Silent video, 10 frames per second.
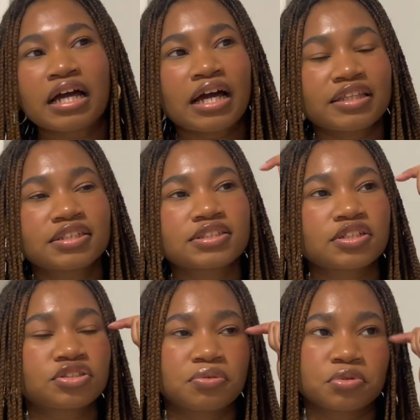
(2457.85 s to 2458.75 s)
I think it's
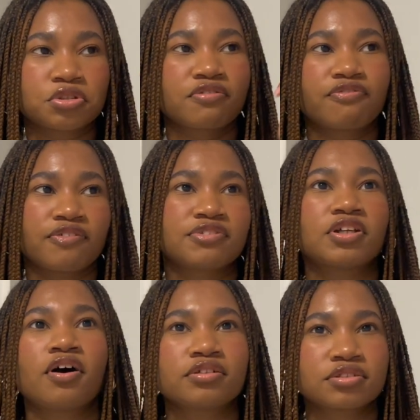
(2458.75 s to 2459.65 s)
like
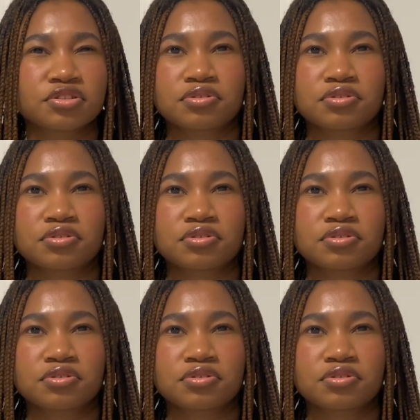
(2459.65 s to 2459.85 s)
$250 or